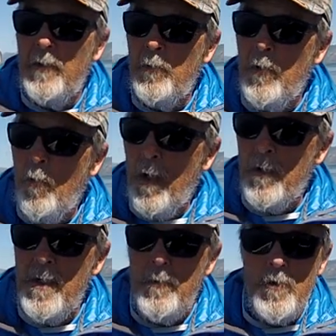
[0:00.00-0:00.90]
when the water
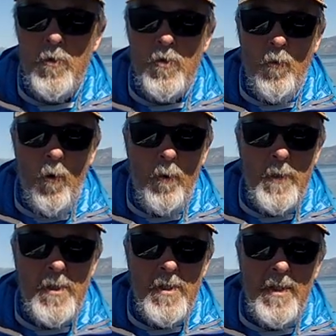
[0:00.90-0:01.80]
temperature is the
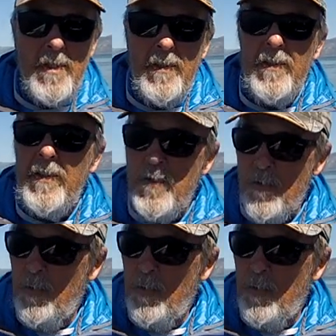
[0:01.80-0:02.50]
warmest, is